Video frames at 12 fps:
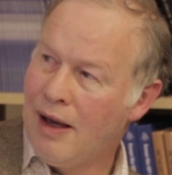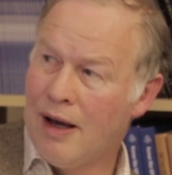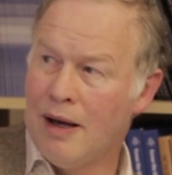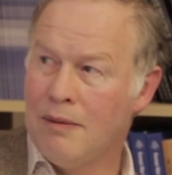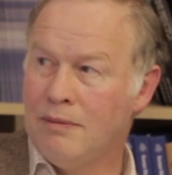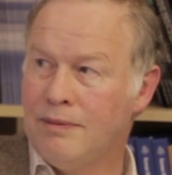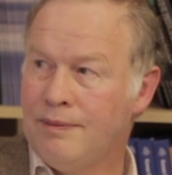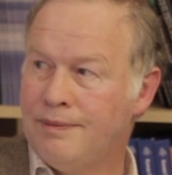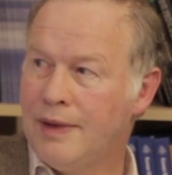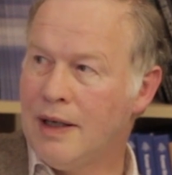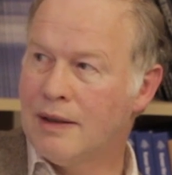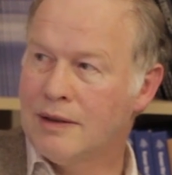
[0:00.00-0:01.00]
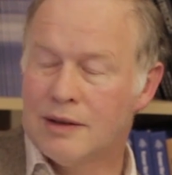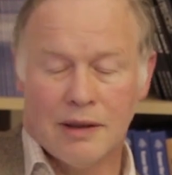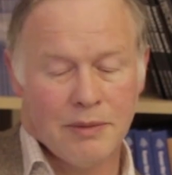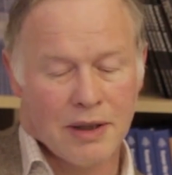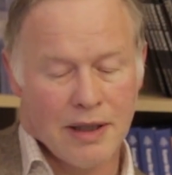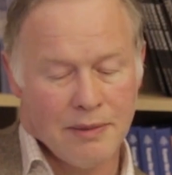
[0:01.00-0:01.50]
So
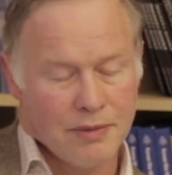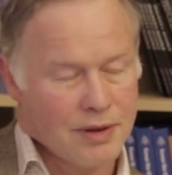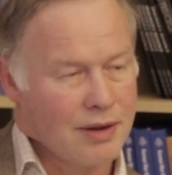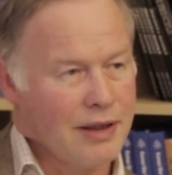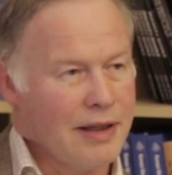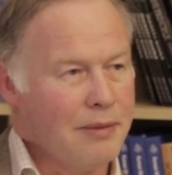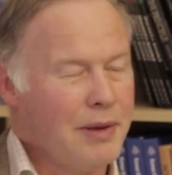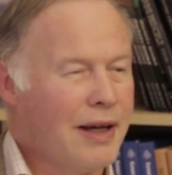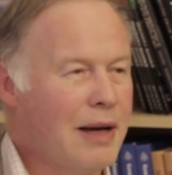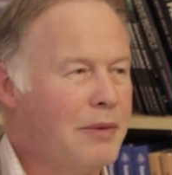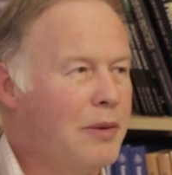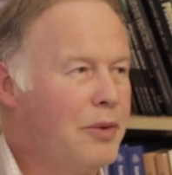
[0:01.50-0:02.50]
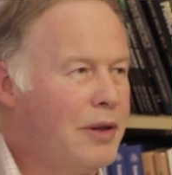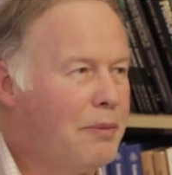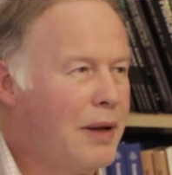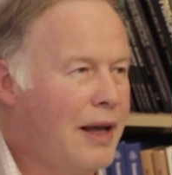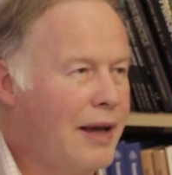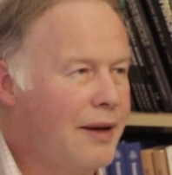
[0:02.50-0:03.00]
sometimes the leader may come up with a
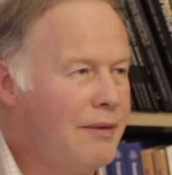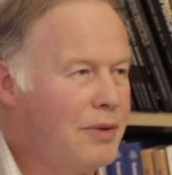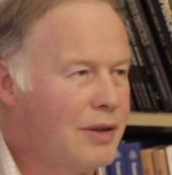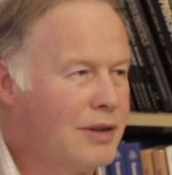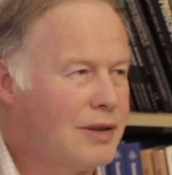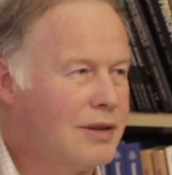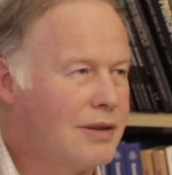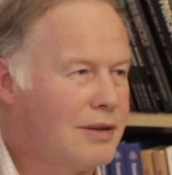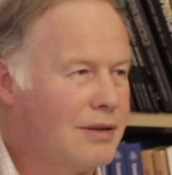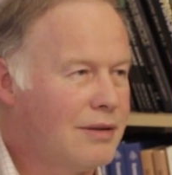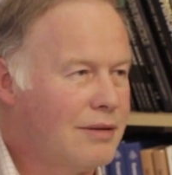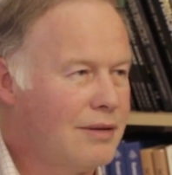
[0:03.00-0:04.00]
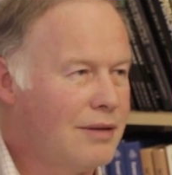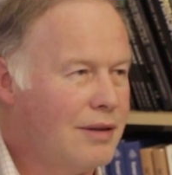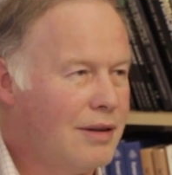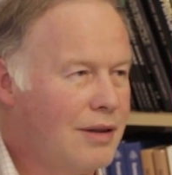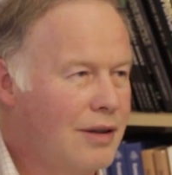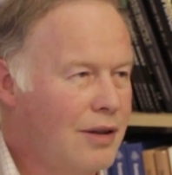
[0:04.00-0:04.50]
plan, because
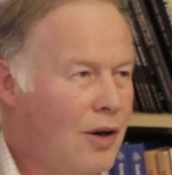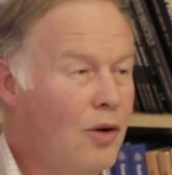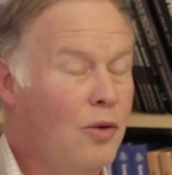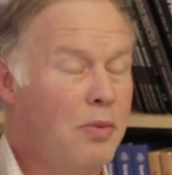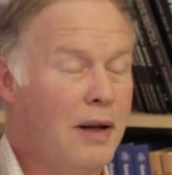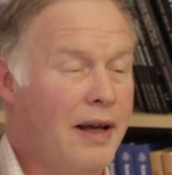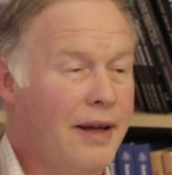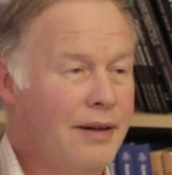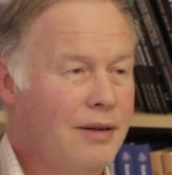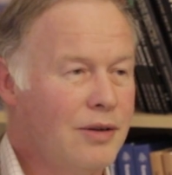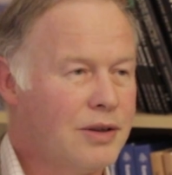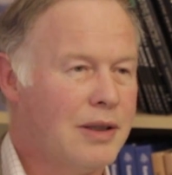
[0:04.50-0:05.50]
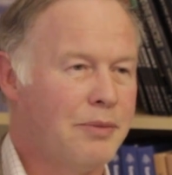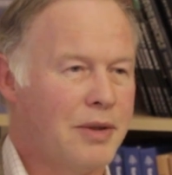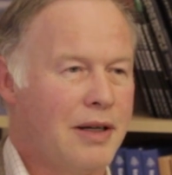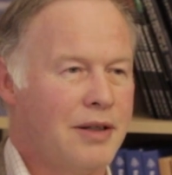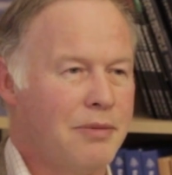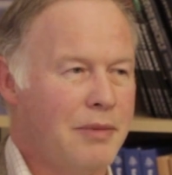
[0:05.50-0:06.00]
the whole plan, or
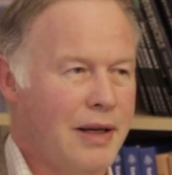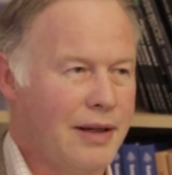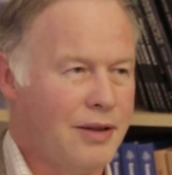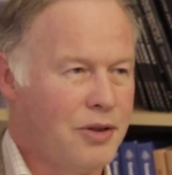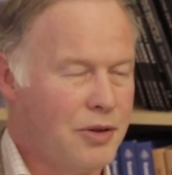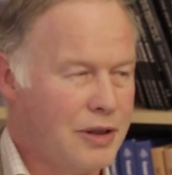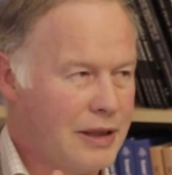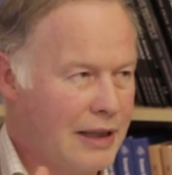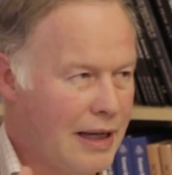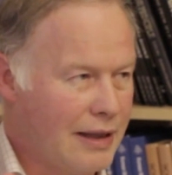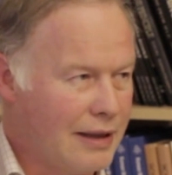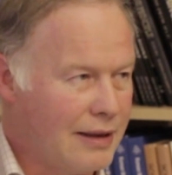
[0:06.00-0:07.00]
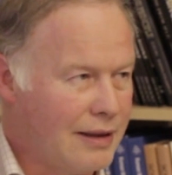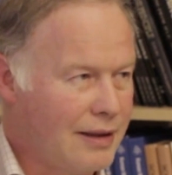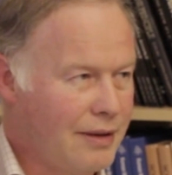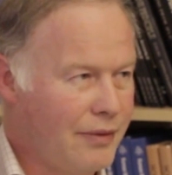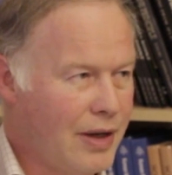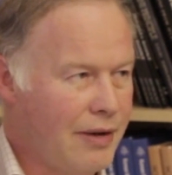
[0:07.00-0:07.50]
sometimes may do it together.
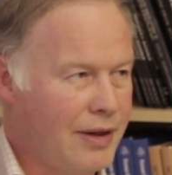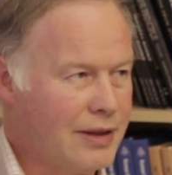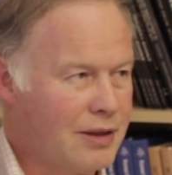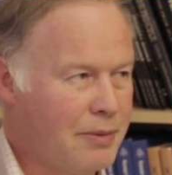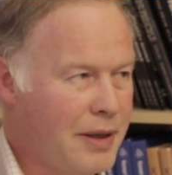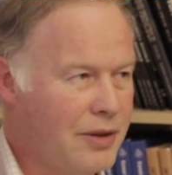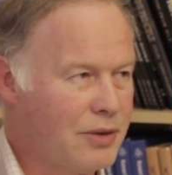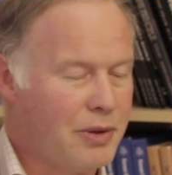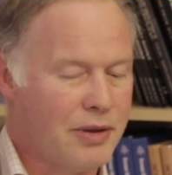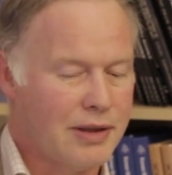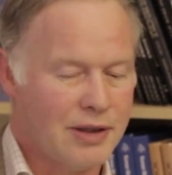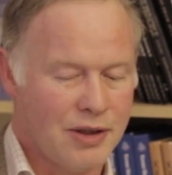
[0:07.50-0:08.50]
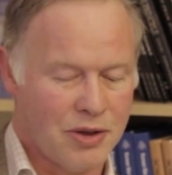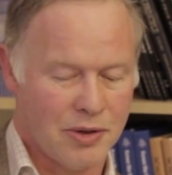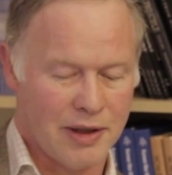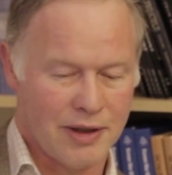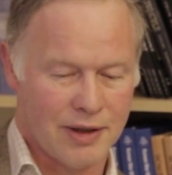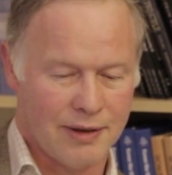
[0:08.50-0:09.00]
It varies, depends upon the
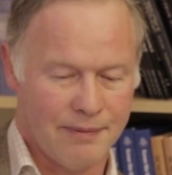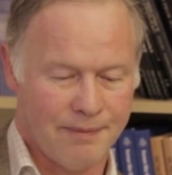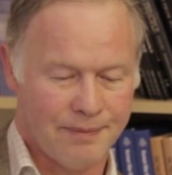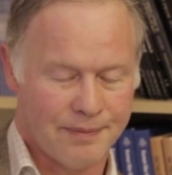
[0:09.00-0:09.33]
situation.